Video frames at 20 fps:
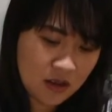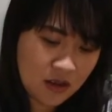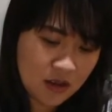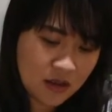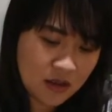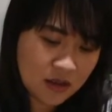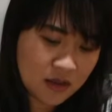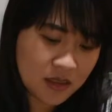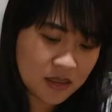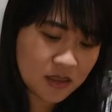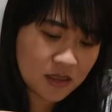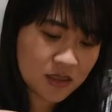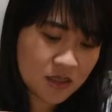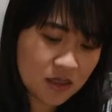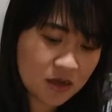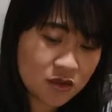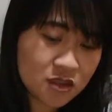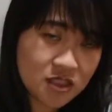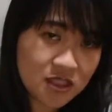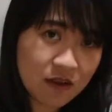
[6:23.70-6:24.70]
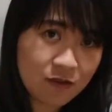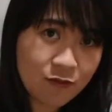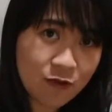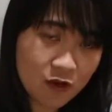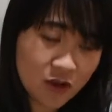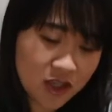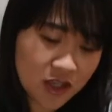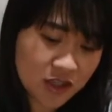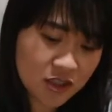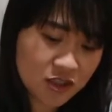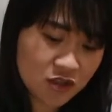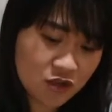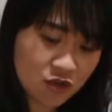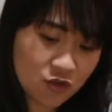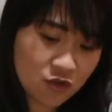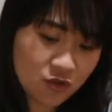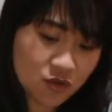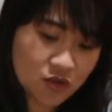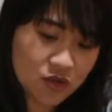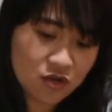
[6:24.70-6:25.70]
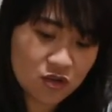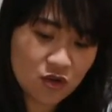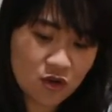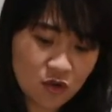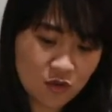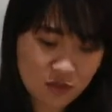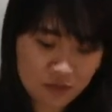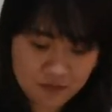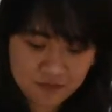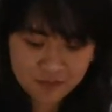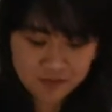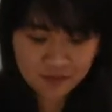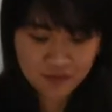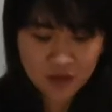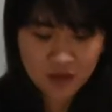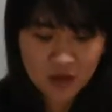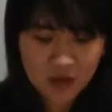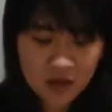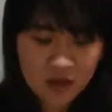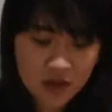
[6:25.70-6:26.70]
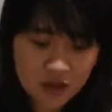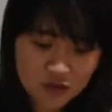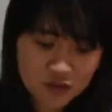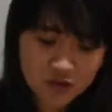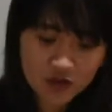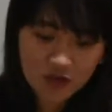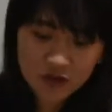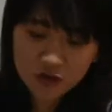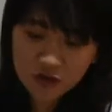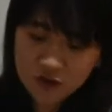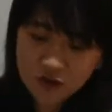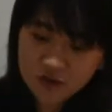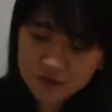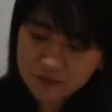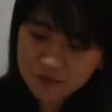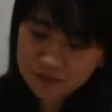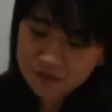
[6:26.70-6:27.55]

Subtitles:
This is safe for kids too, so it's really good.